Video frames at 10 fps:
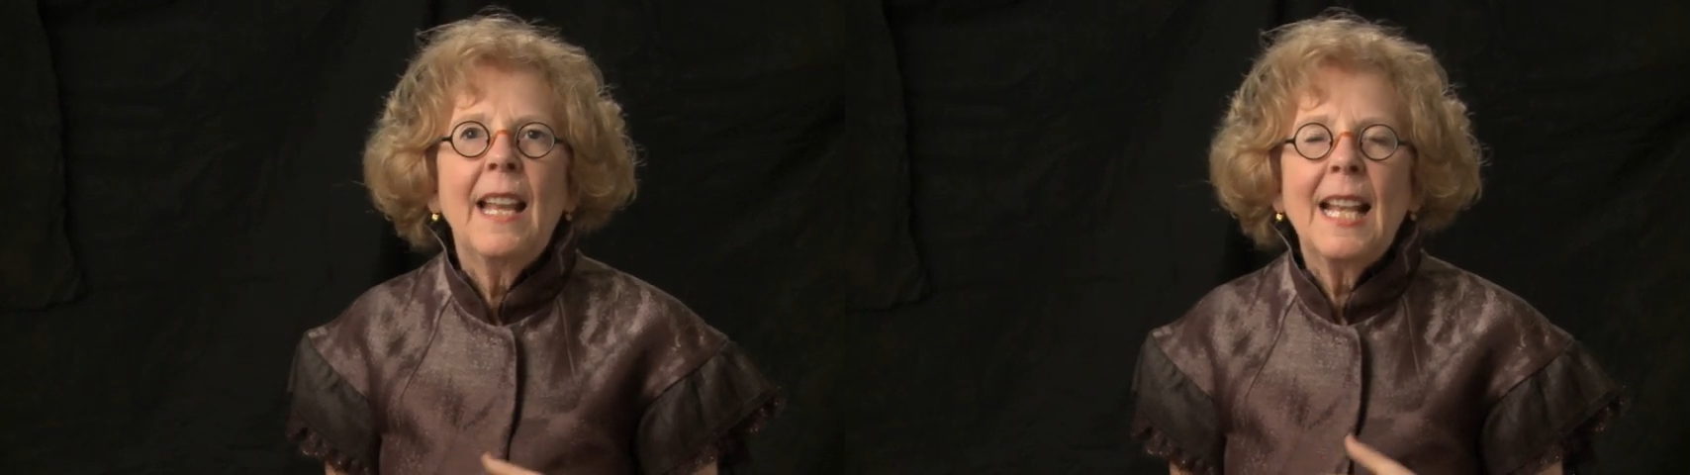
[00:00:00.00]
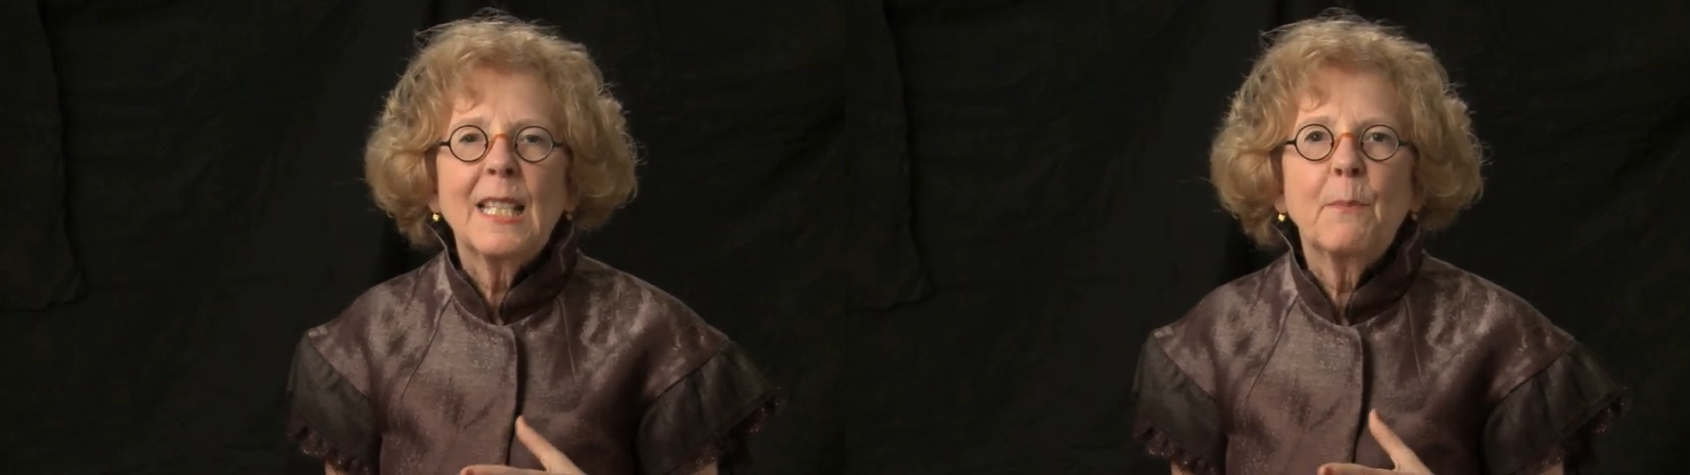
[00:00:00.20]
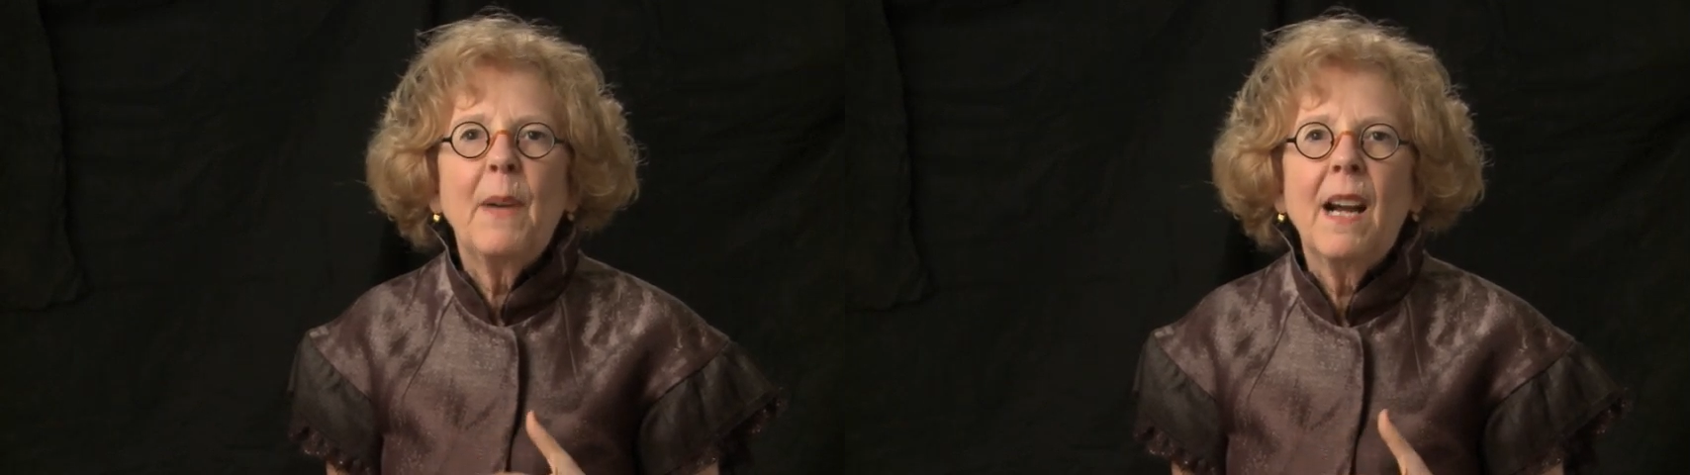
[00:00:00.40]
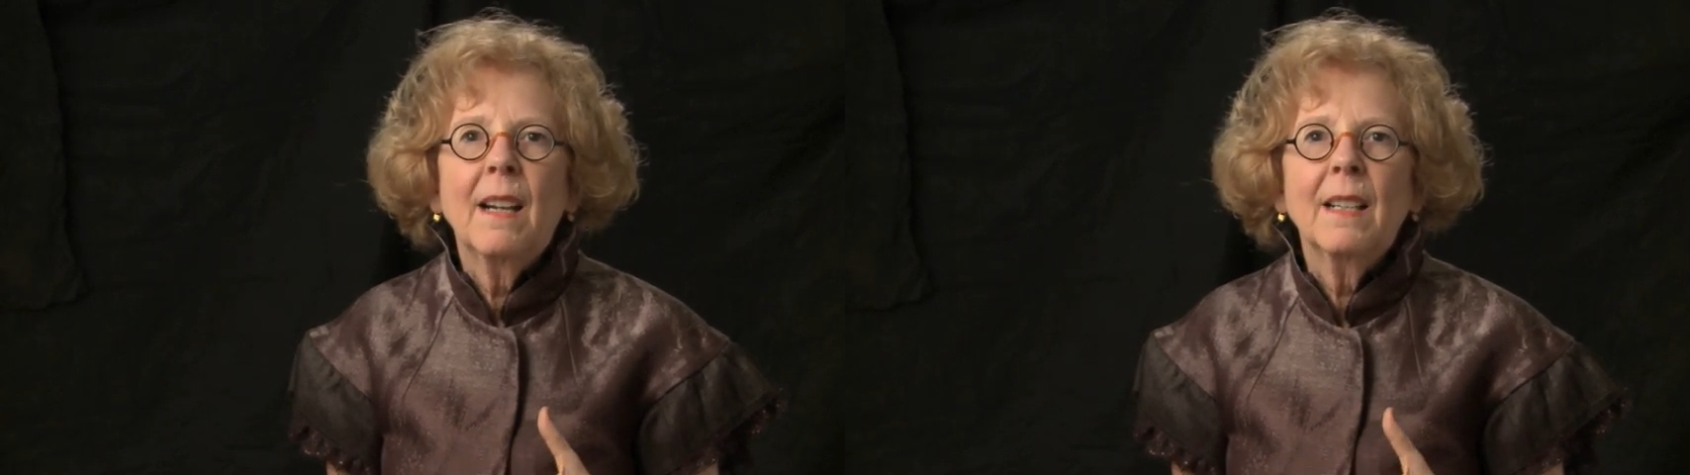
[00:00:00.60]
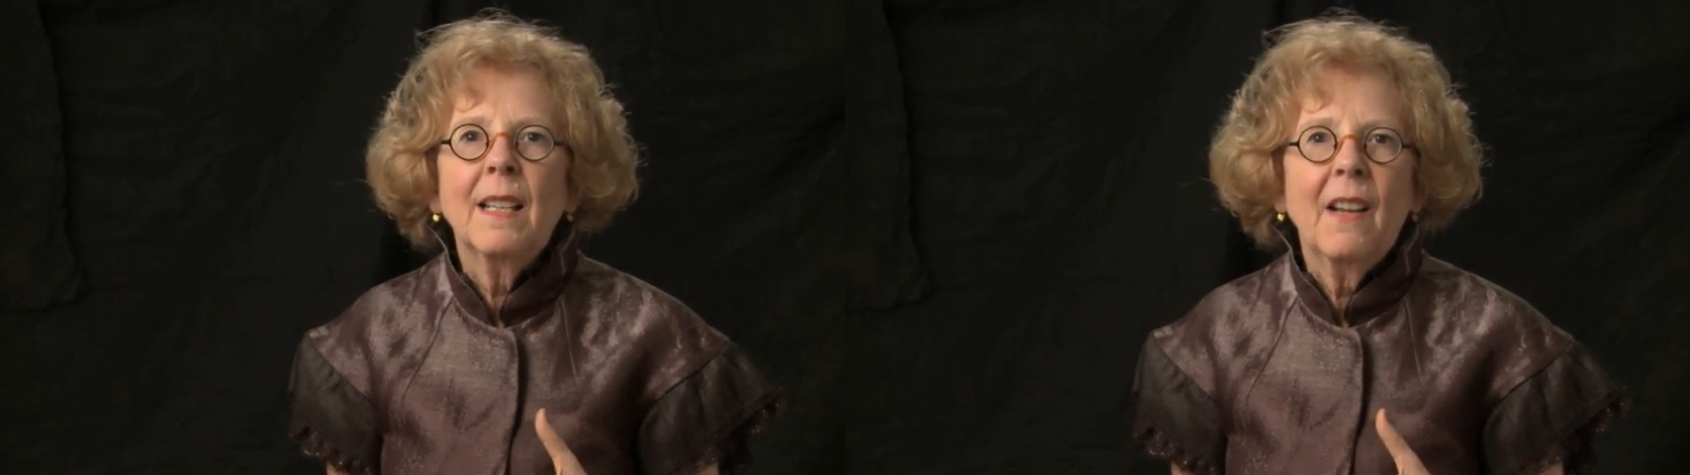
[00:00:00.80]
as
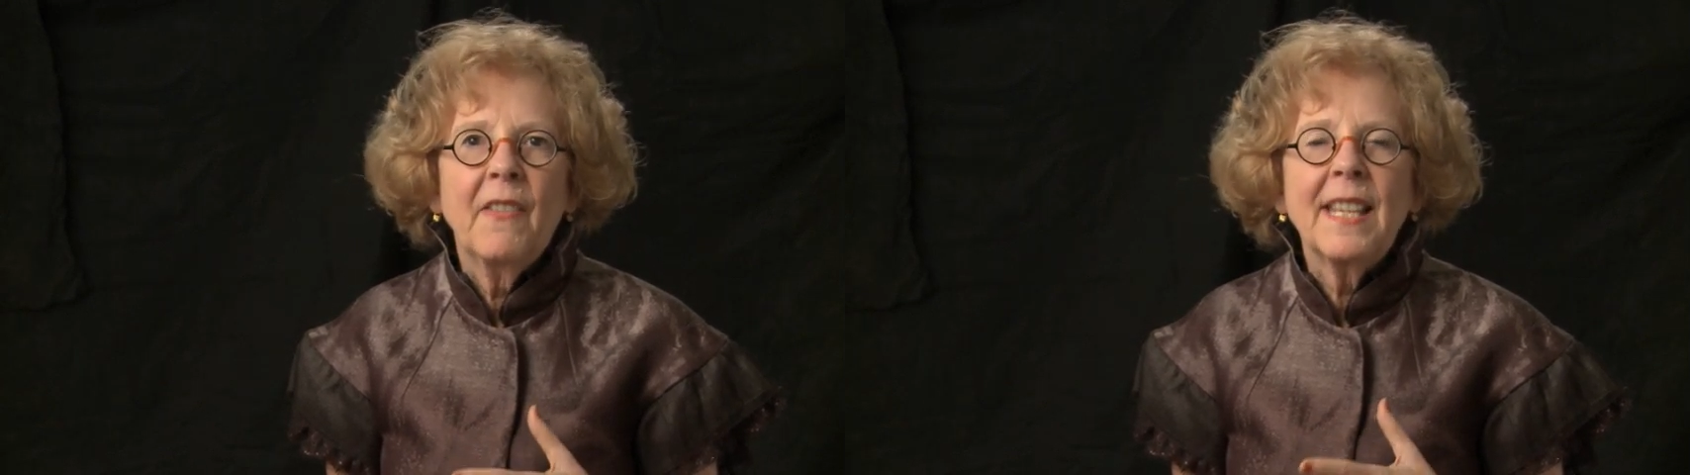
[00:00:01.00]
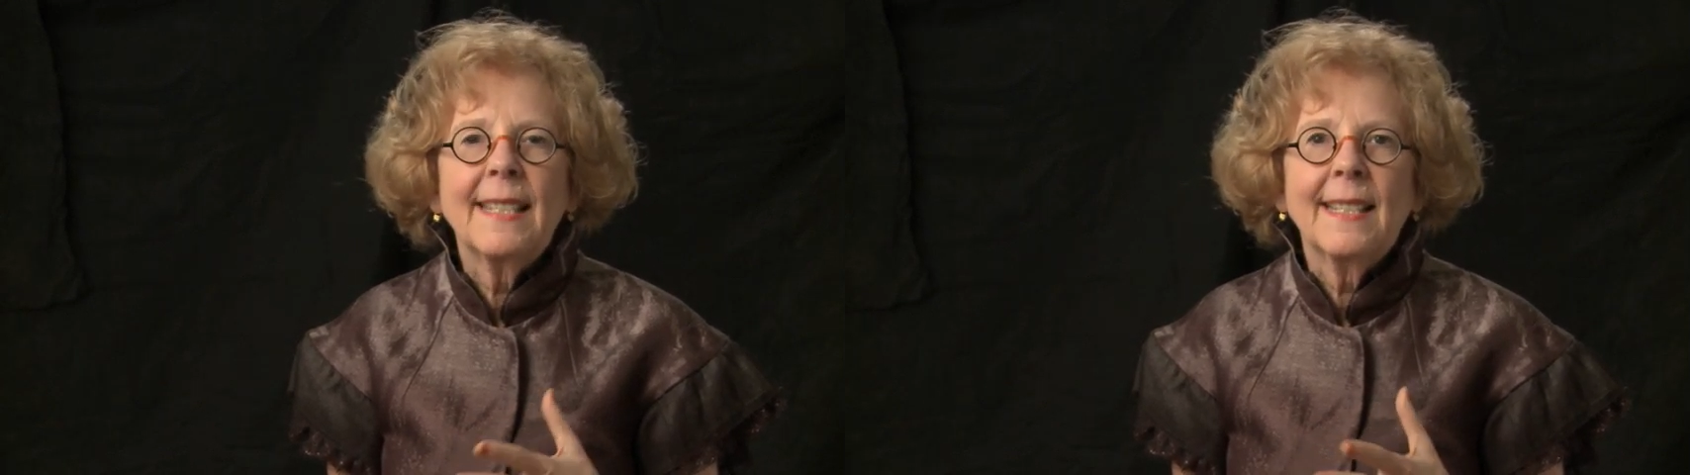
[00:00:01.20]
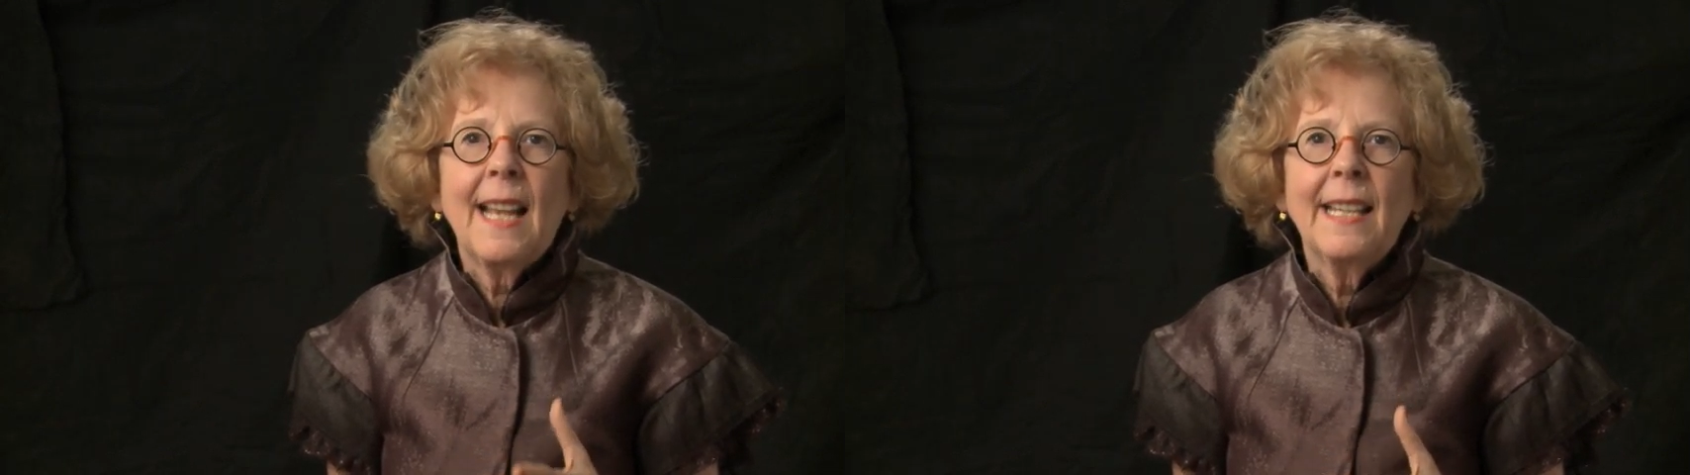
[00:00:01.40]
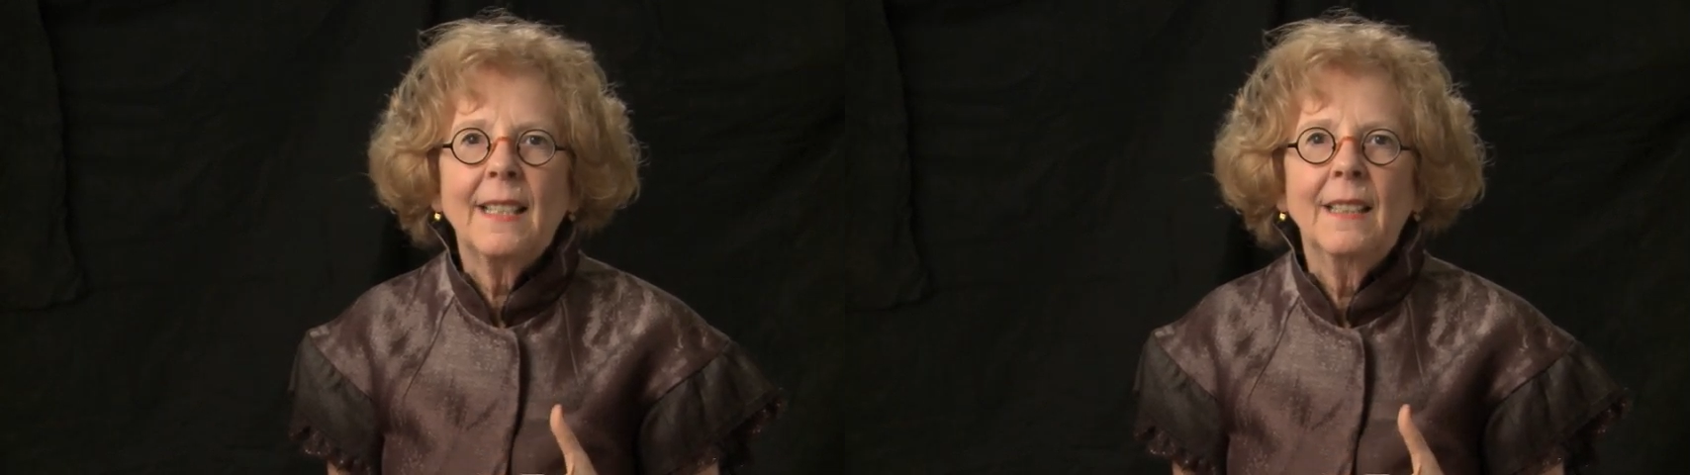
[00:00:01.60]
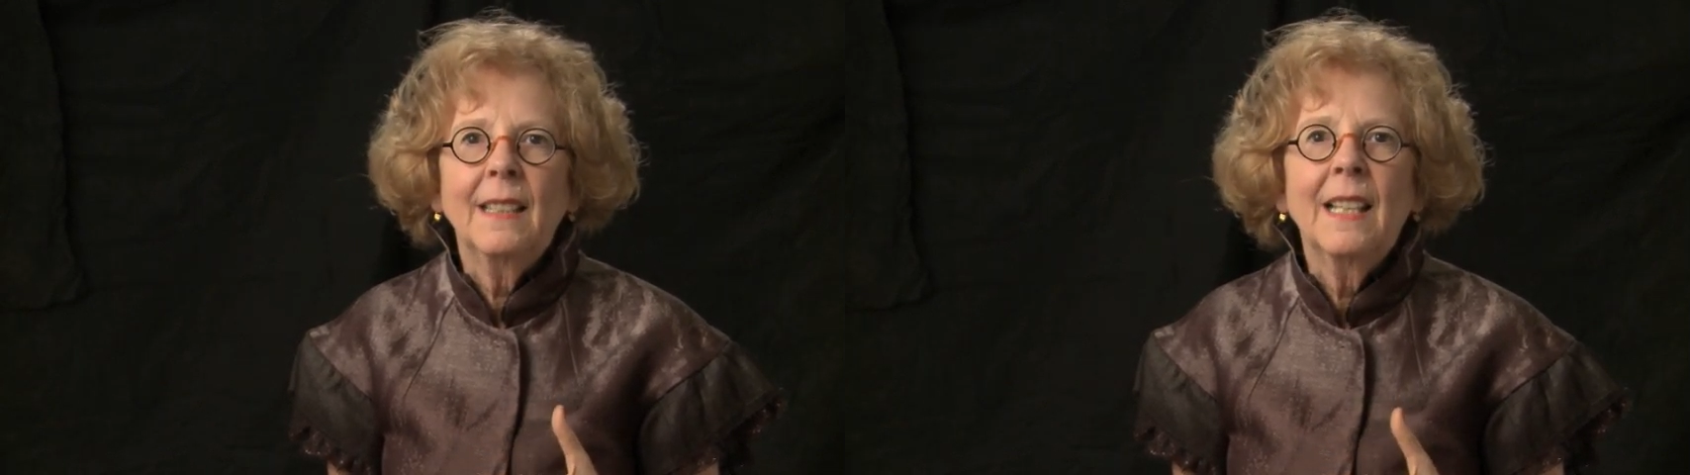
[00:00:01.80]
part of the
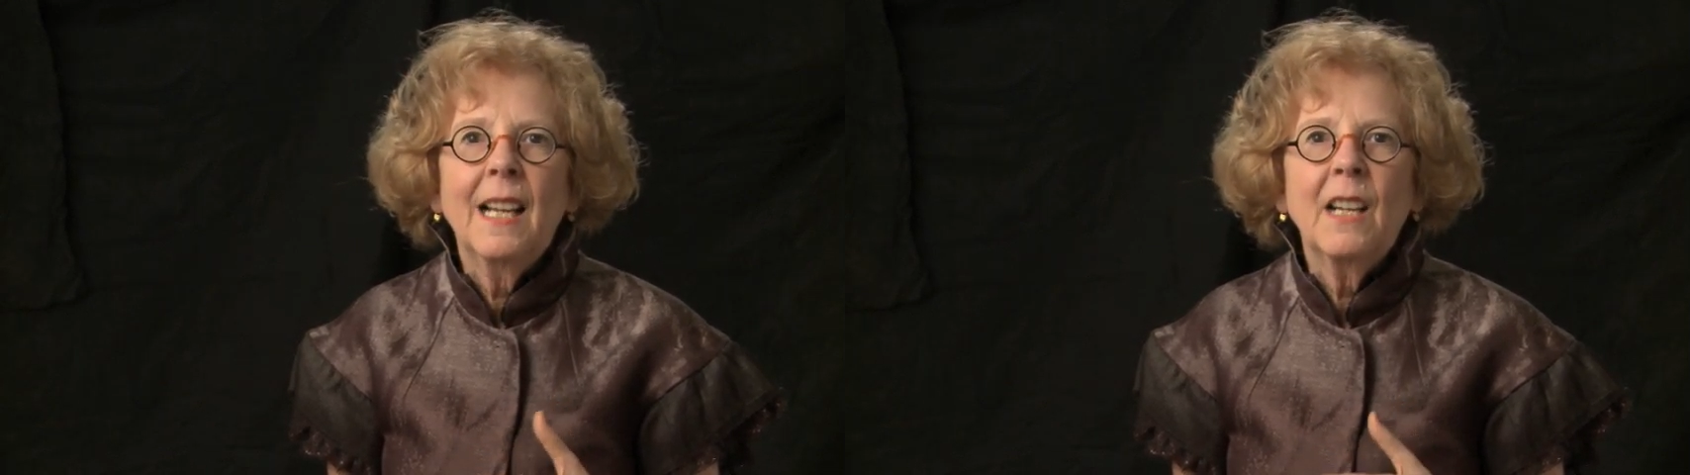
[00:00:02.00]
cycle